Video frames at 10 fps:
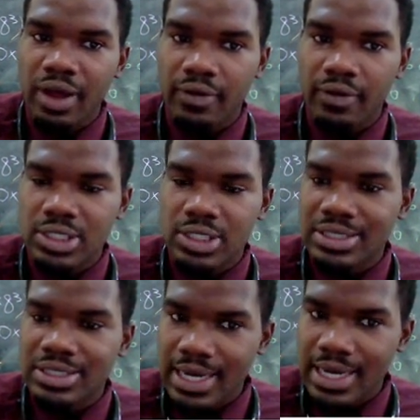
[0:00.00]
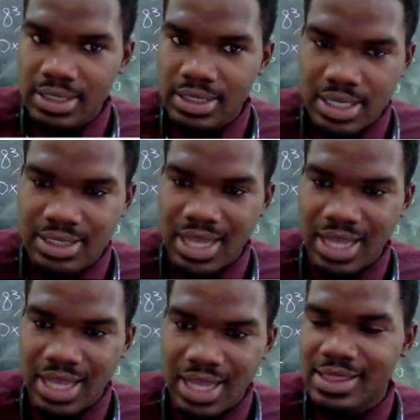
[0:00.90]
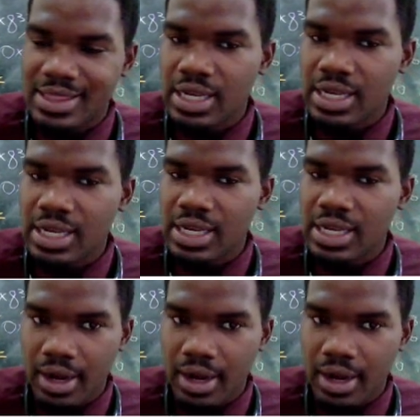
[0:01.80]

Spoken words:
which is 96, and then divide it